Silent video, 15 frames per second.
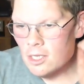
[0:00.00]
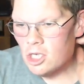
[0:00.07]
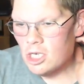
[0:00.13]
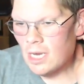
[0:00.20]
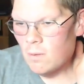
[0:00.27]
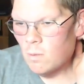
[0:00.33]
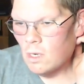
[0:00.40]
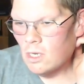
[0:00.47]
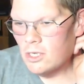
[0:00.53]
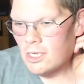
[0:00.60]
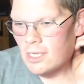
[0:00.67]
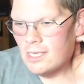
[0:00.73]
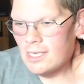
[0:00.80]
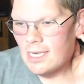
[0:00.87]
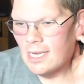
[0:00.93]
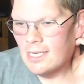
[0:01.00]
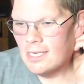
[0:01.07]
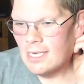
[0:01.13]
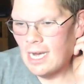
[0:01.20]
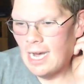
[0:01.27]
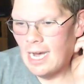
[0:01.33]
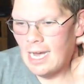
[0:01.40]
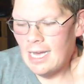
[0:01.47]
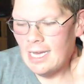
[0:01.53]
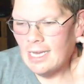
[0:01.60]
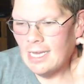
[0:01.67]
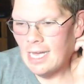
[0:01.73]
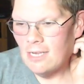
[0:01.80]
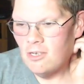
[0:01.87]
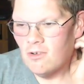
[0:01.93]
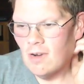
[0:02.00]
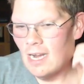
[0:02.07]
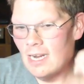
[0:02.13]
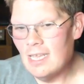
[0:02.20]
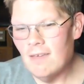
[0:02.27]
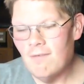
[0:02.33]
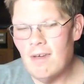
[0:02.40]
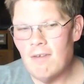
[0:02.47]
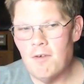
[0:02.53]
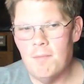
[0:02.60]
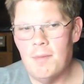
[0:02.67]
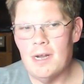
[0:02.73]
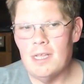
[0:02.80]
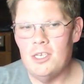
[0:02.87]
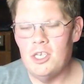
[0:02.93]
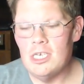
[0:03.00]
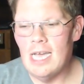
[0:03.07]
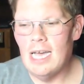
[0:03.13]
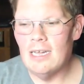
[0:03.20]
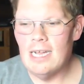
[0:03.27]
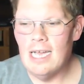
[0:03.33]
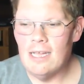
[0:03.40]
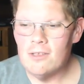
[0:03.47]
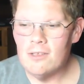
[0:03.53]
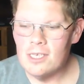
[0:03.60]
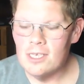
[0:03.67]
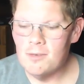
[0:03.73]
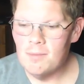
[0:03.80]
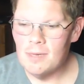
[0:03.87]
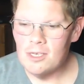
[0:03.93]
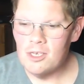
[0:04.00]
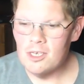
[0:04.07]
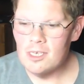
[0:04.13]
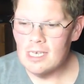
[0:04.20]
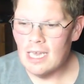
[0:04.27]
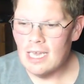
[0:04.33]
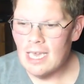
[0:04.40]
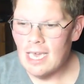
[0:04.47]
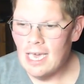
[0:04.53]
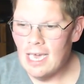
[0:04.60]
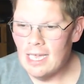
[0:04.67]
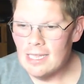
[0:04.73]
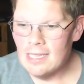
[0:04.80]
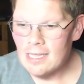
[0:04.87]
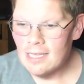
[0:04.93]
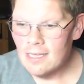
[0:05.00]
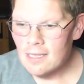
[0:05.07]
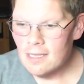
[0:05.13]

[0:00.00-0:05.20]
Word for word: Jay Wilson says hi. I try to give everybody shout outs as much as I can.